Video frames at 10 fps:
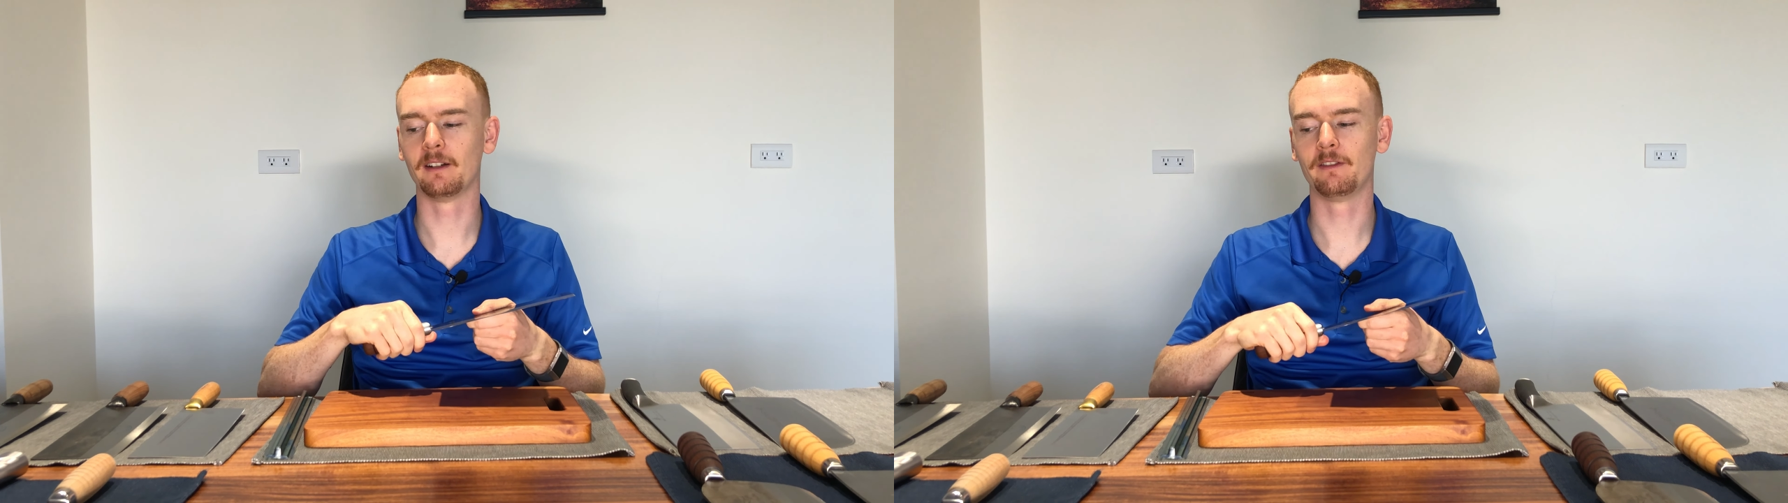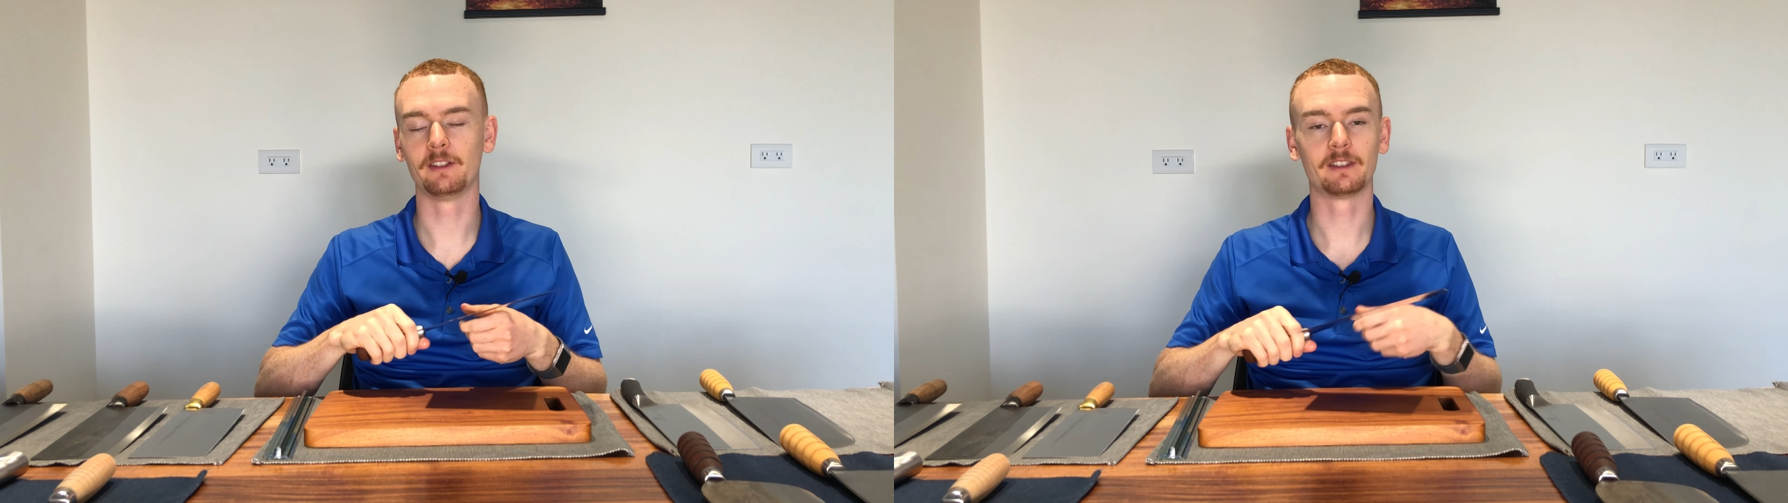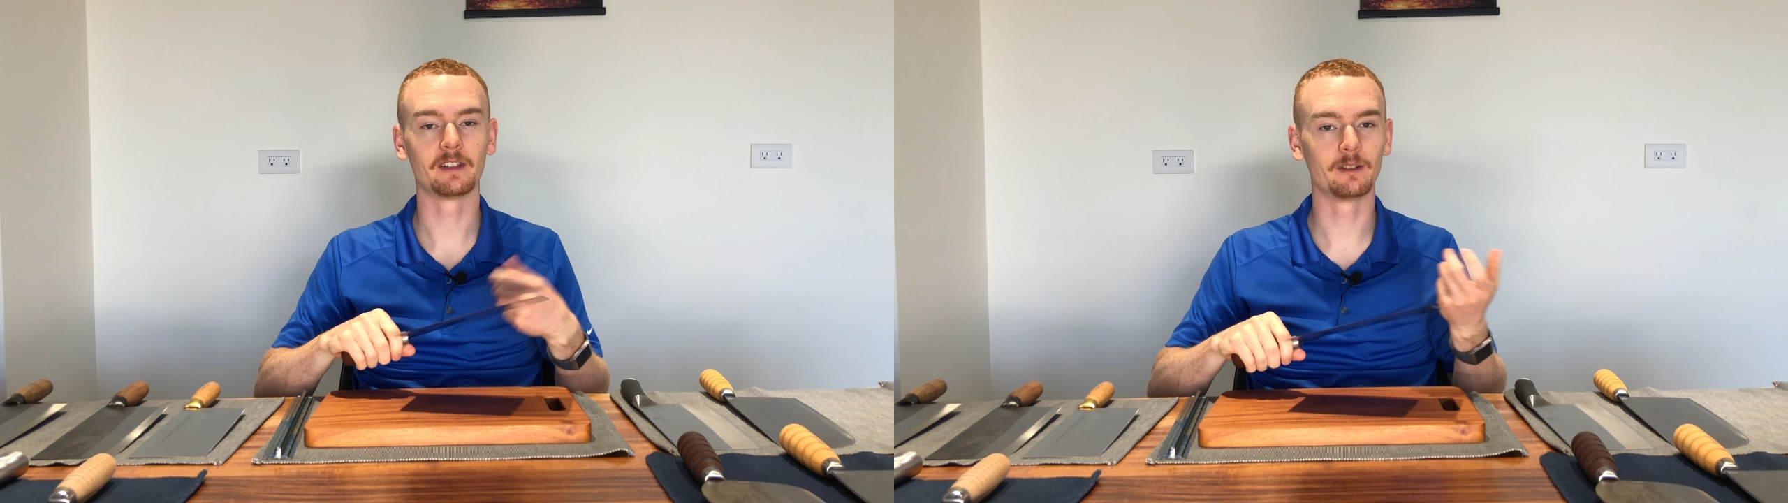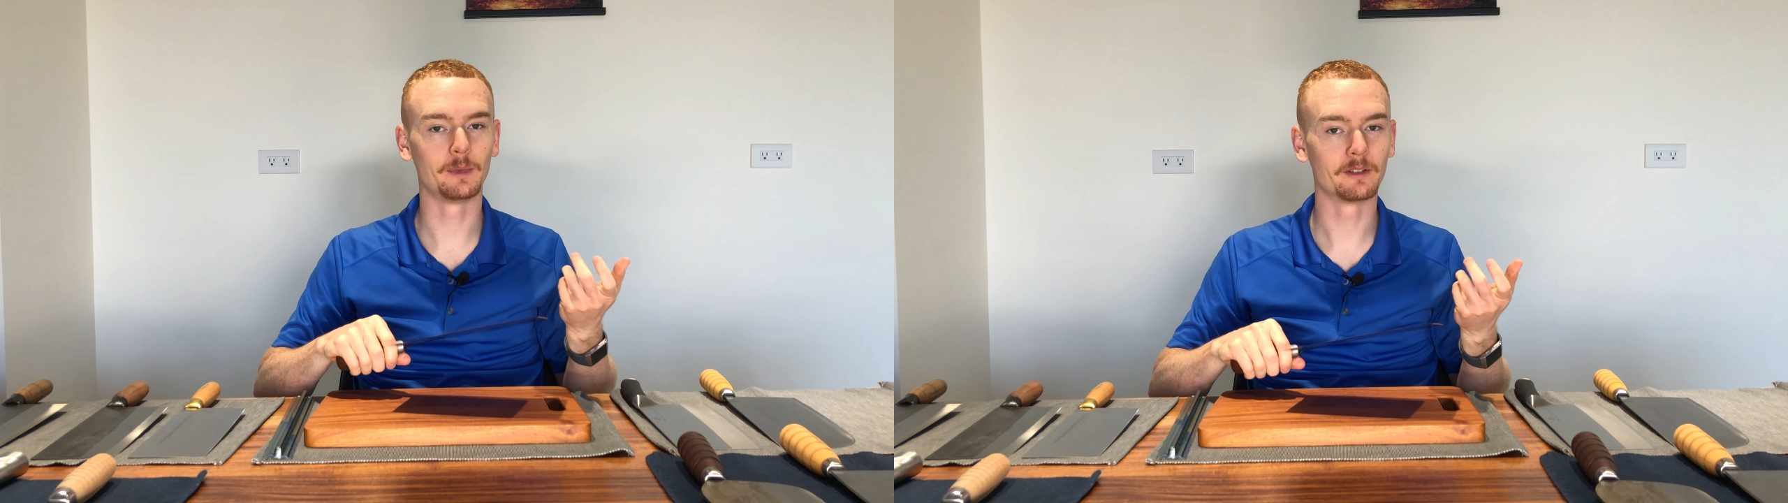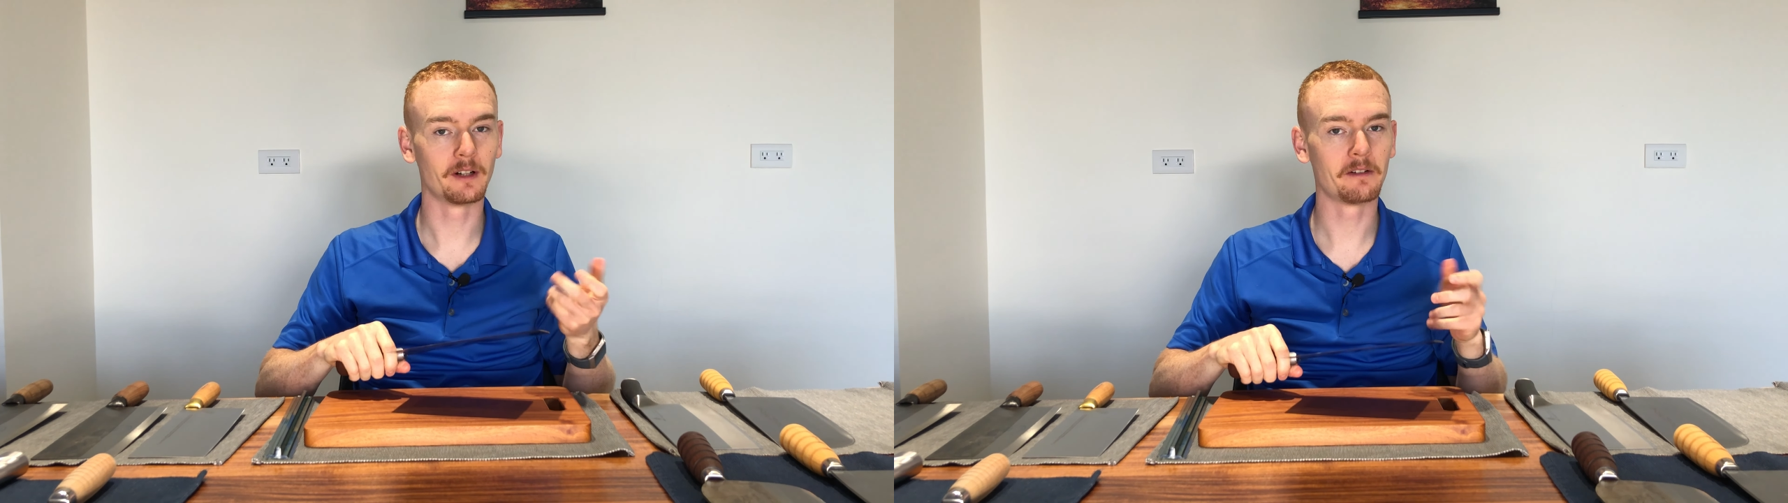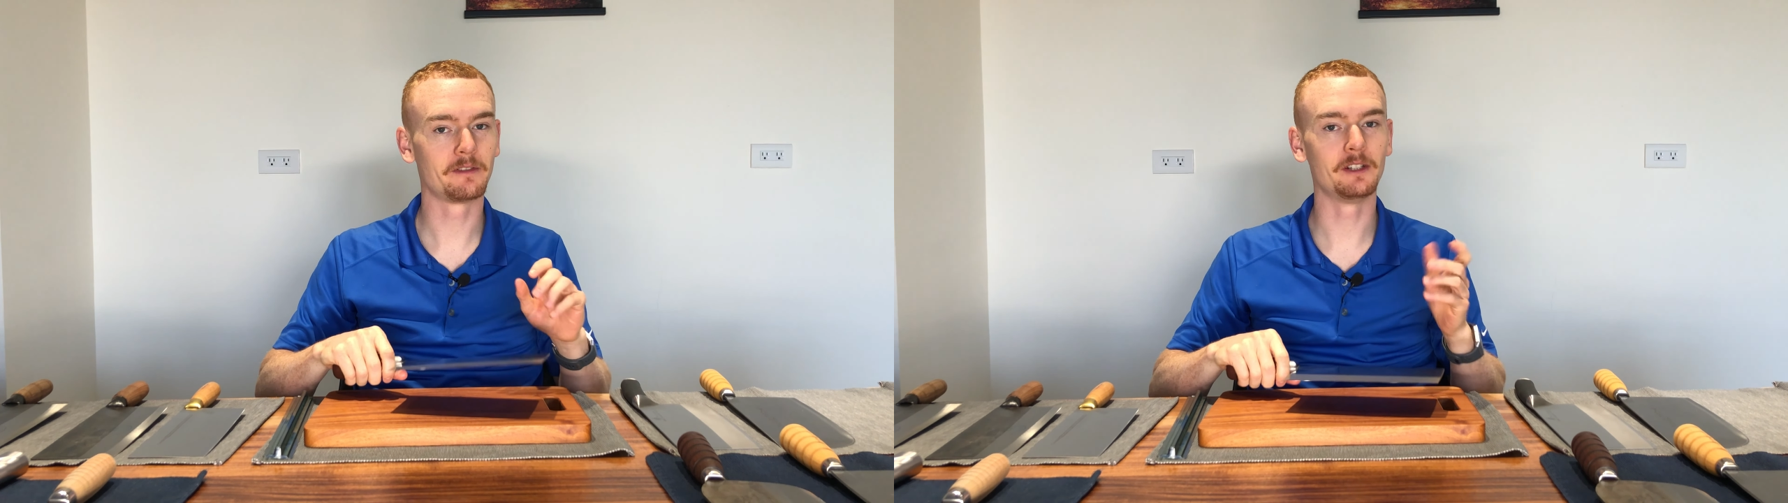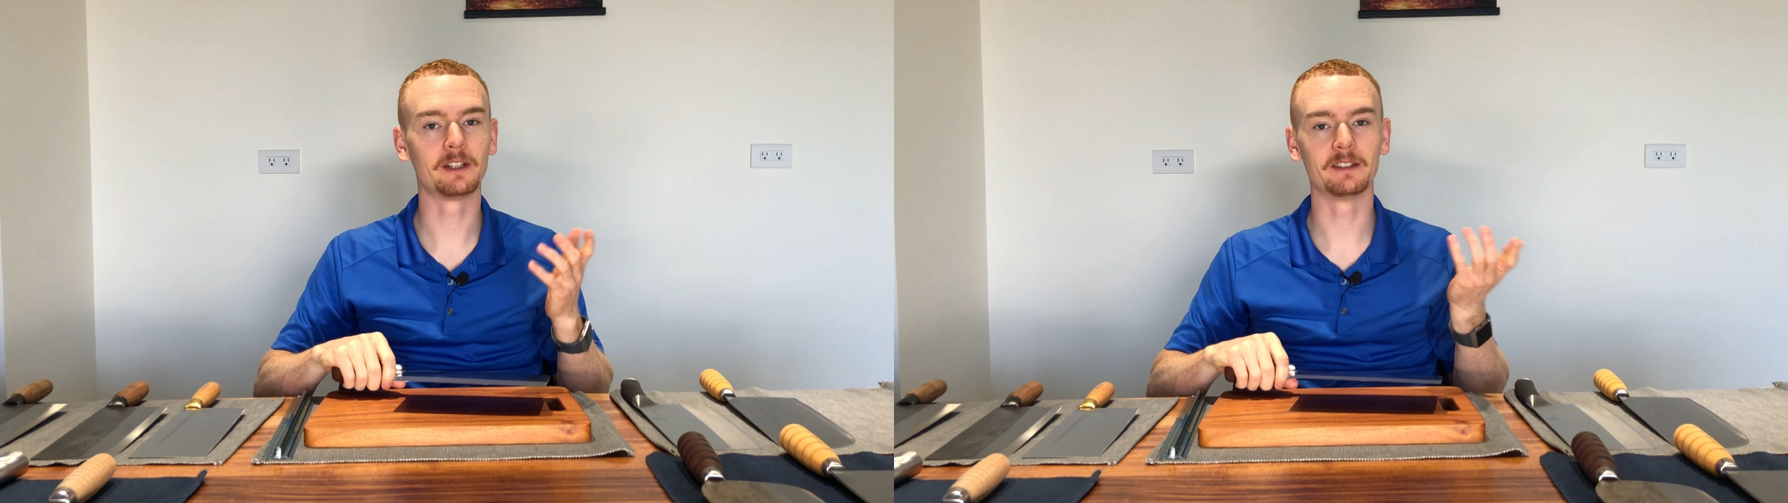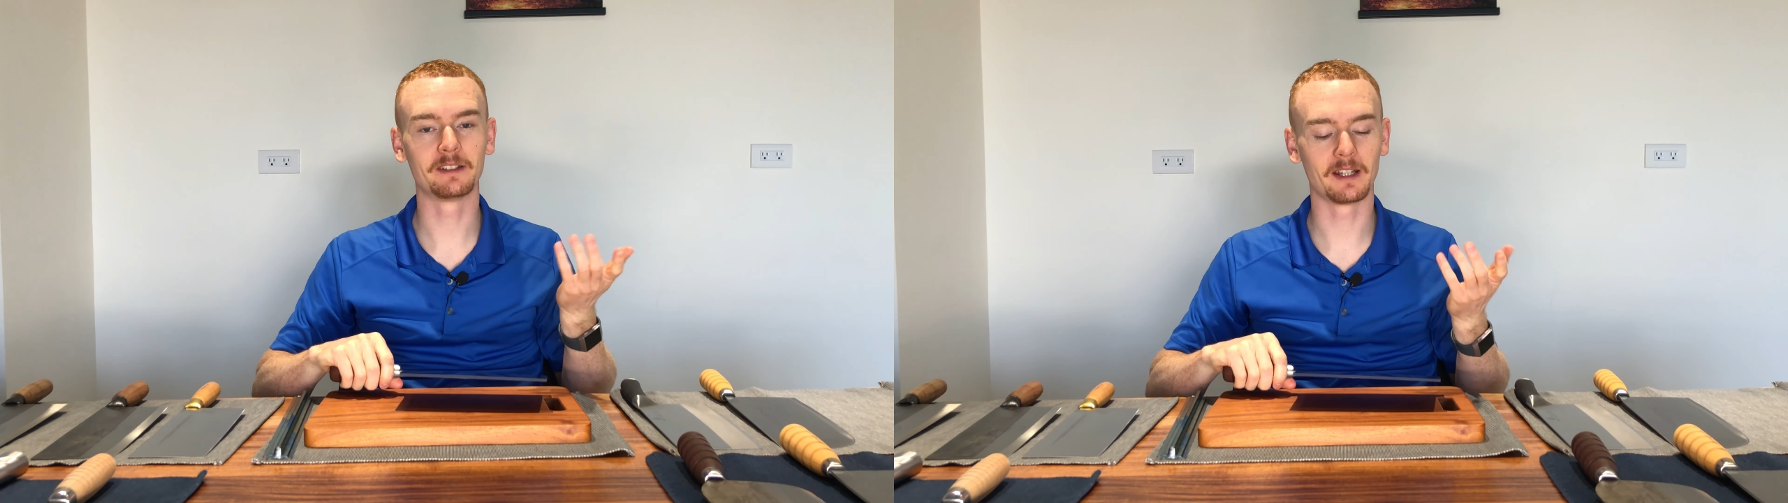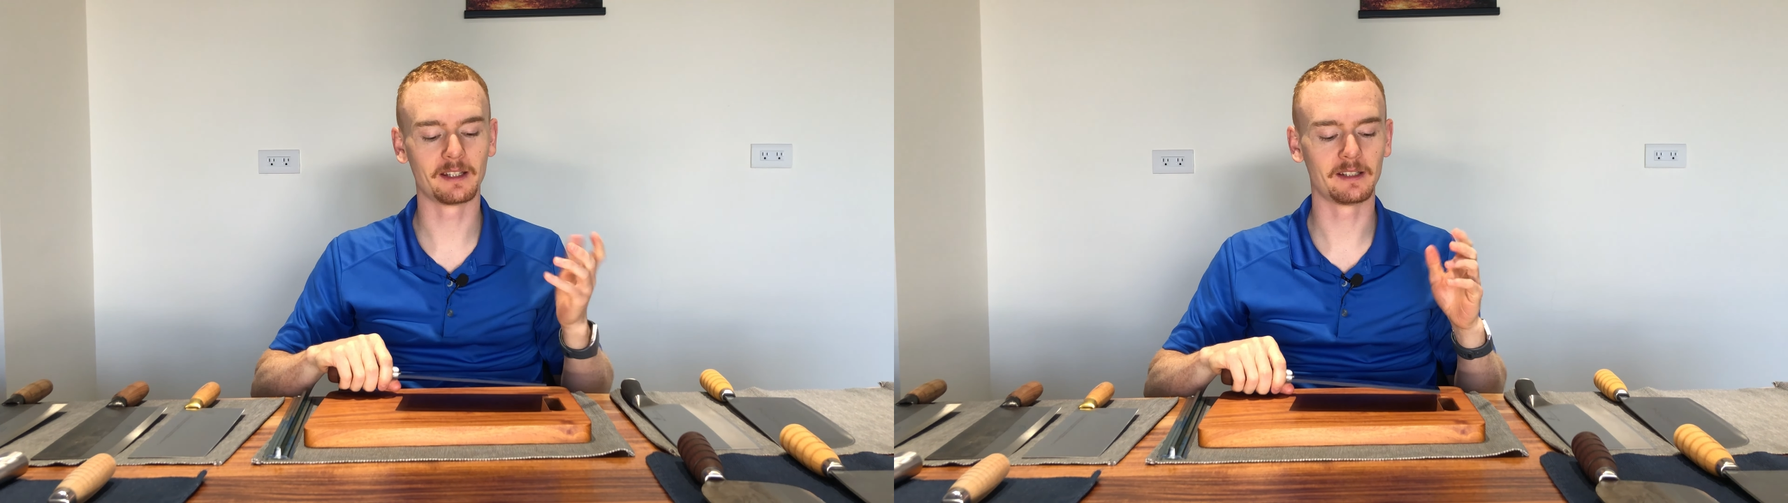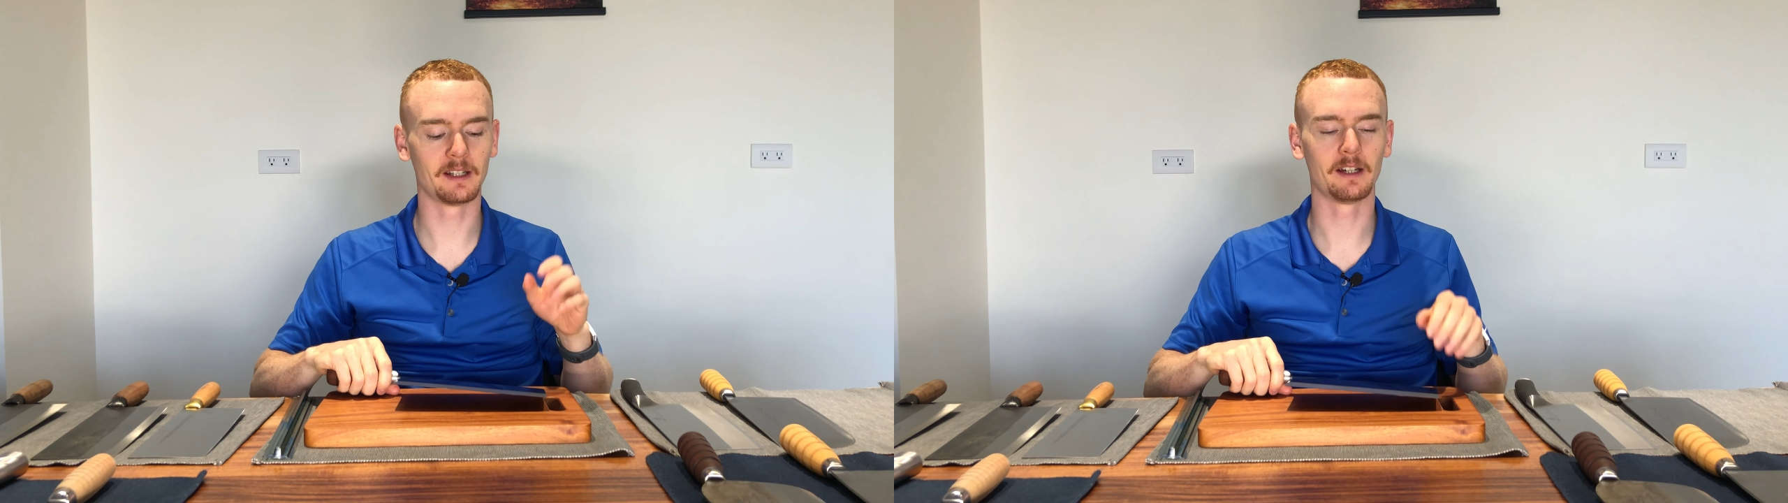If it's a little bit rough, you can
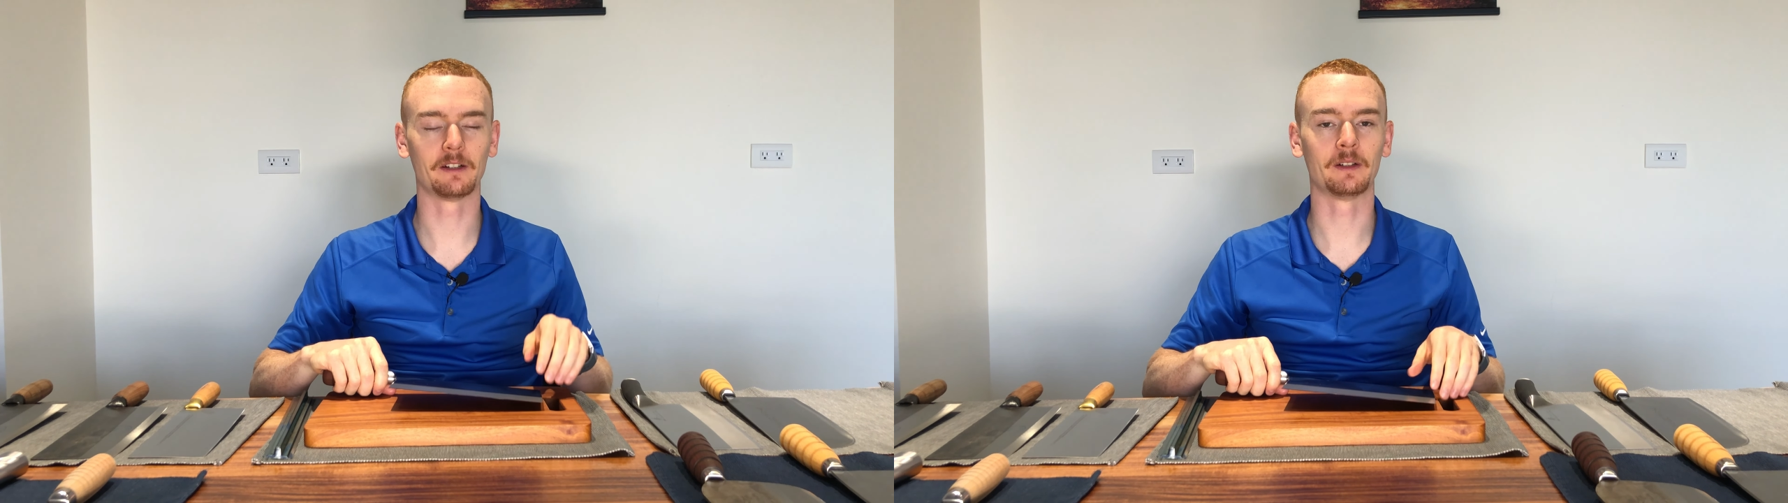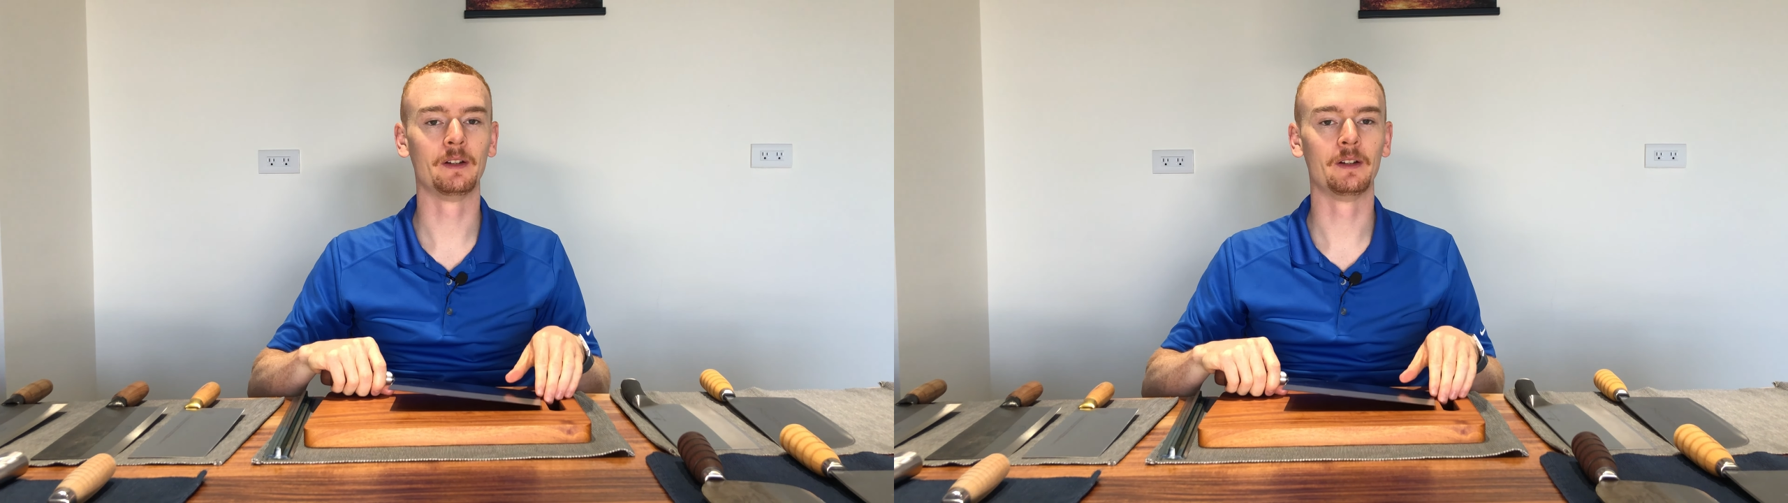sand it down